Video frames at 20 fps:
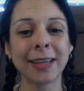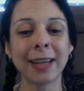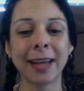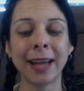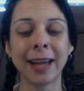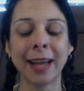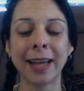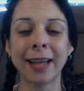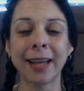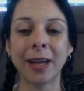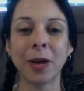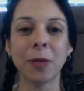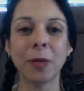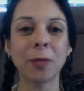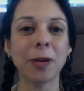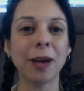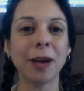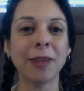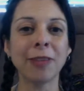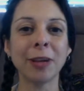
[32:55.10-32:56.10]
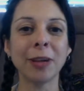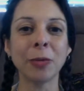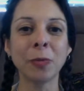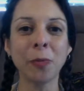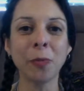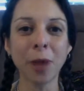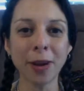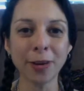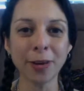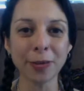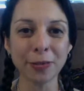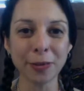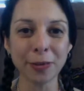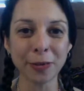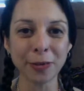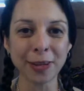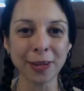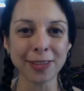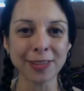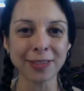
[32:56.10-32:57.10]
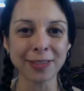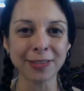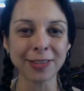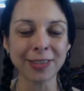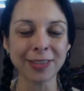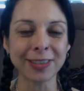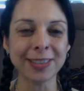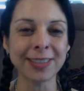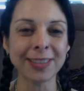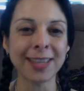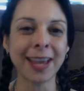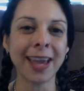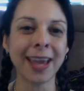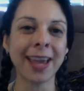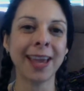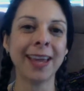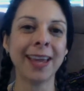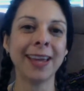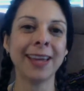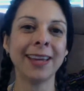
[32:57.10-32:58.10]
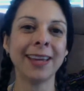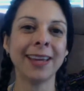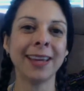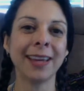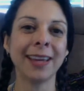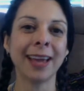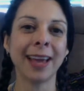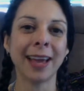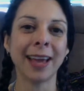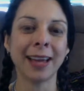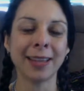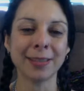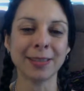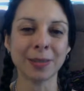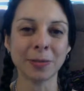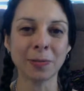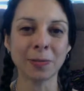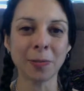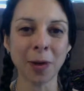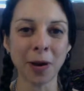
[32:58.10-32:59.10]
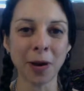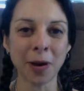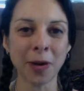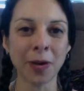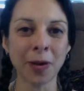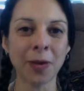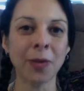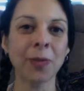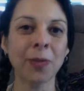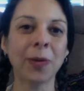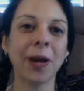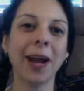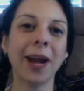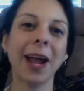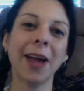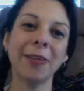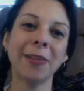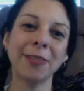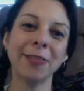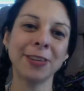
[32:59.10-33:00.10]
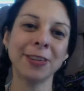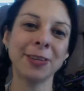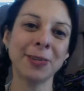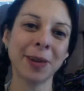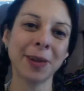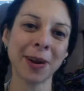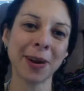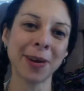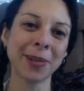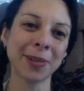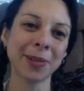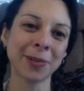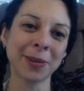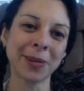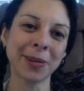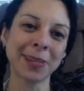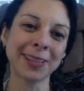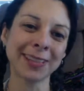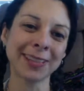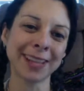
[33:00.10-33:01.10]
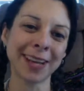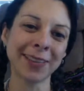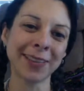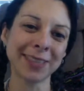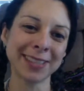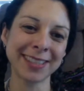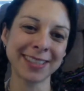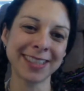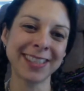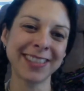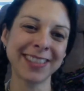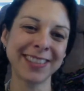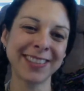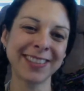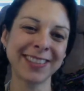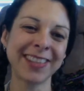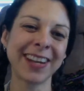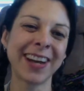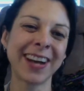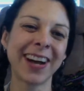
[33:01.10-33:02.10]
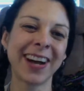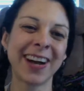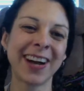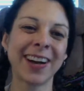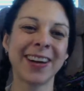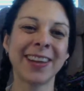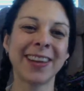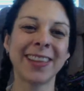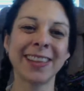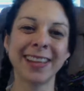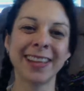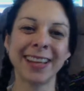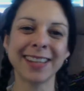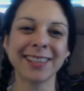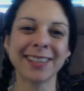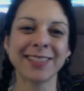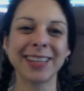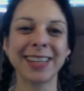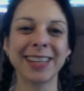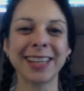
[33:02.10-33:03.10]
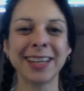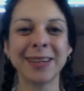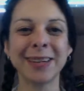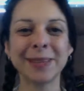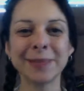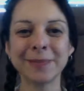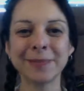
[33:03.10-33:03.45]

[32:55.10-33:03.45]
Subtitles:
And I hope you have a wonderful rest of your day and tomorrow, wherever you are in the world. And I will see you on the next video.